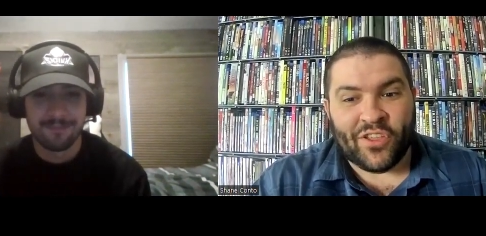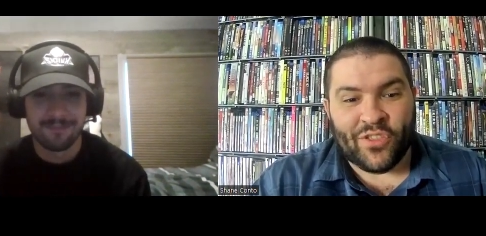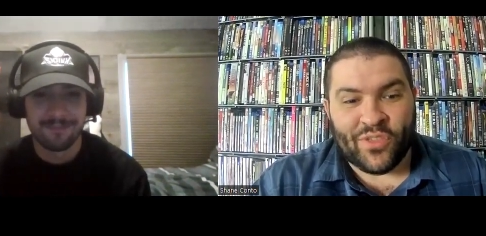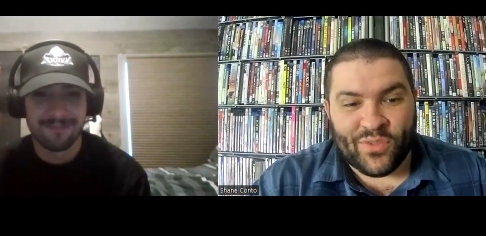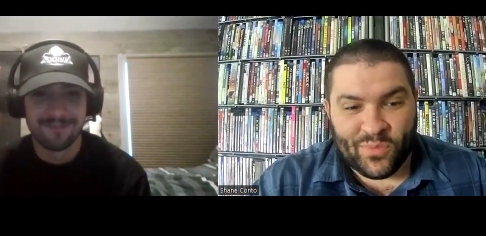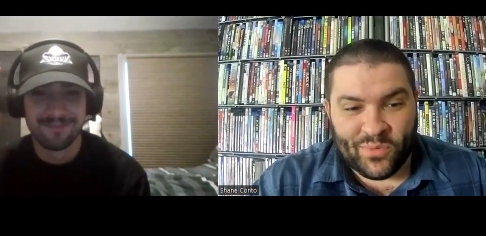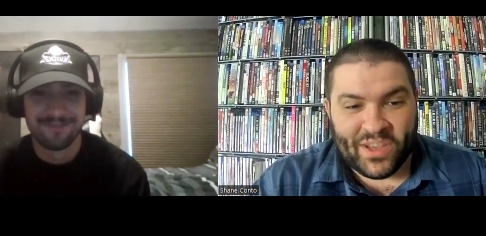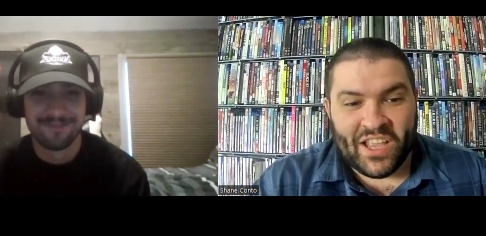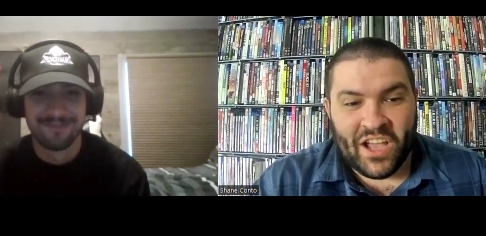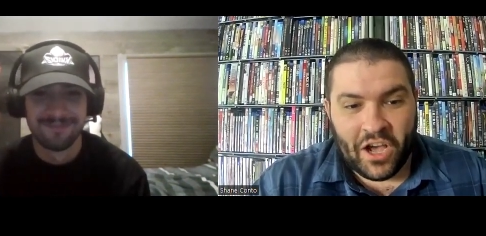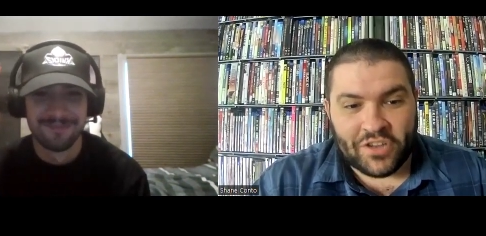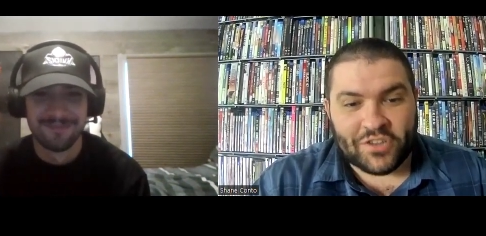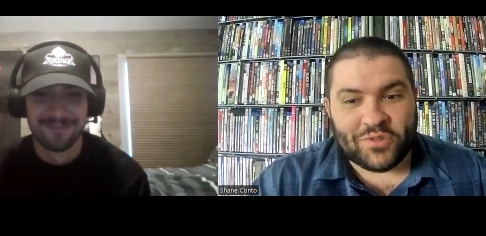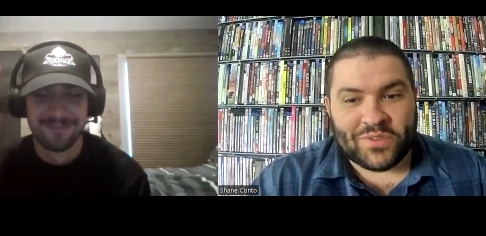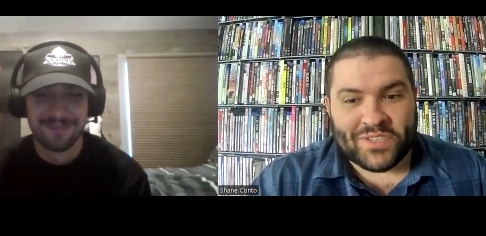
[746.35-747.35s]
Speaker 1: in a
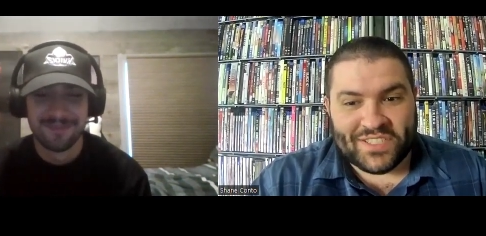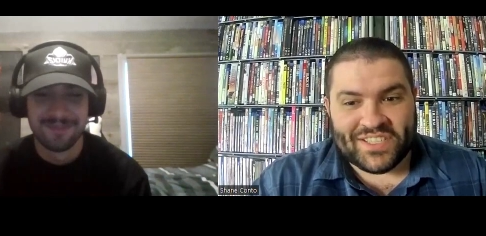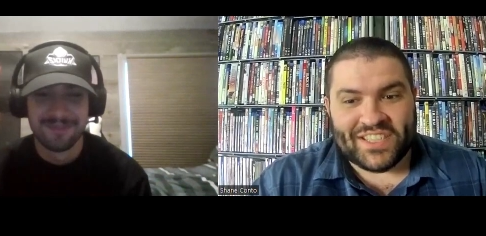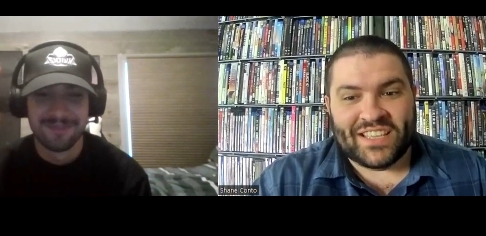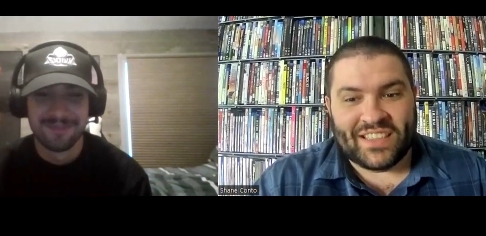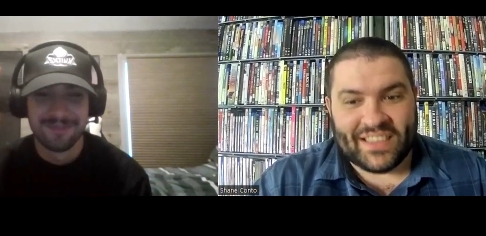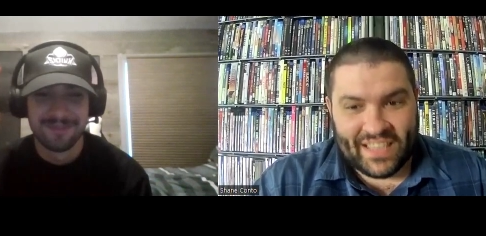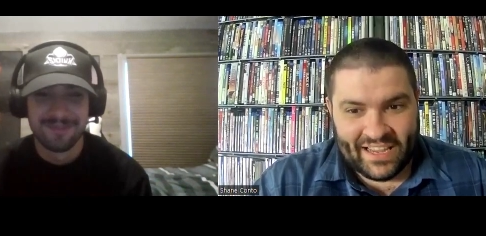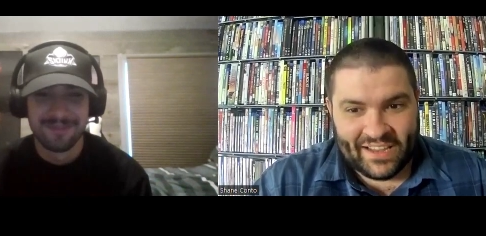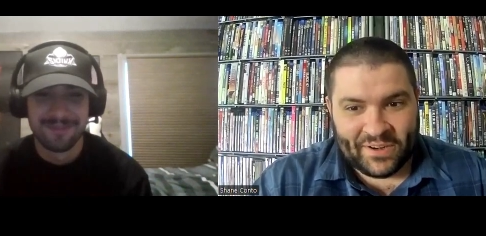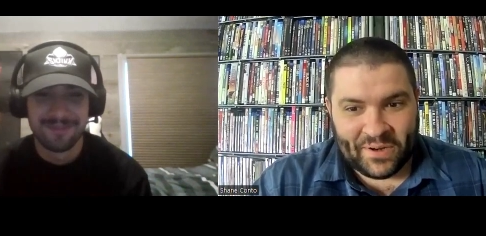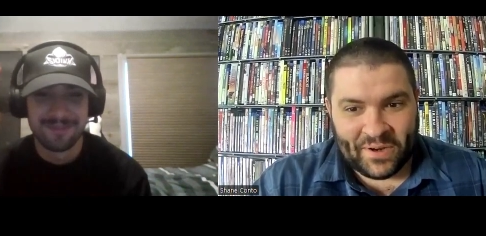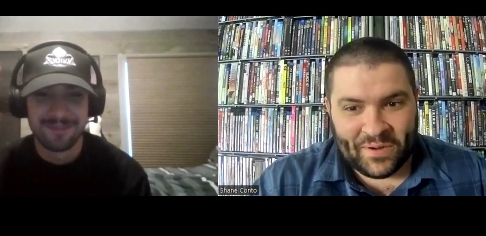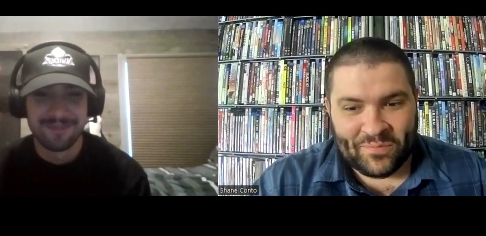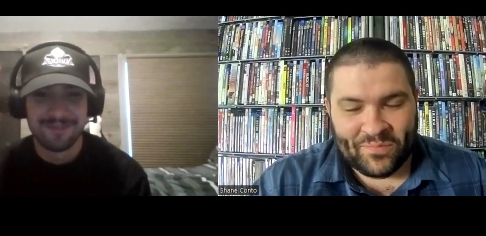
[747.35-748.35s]
300 seat
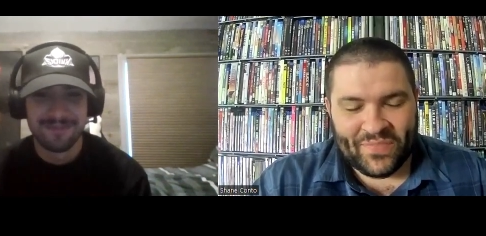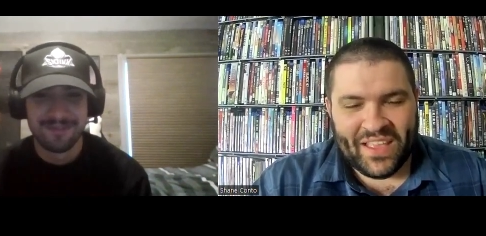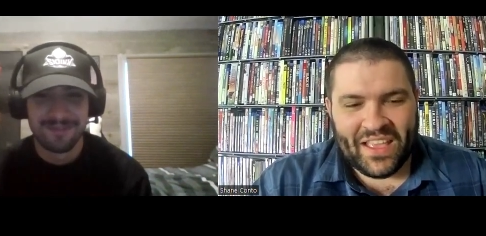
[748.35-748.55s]
theater,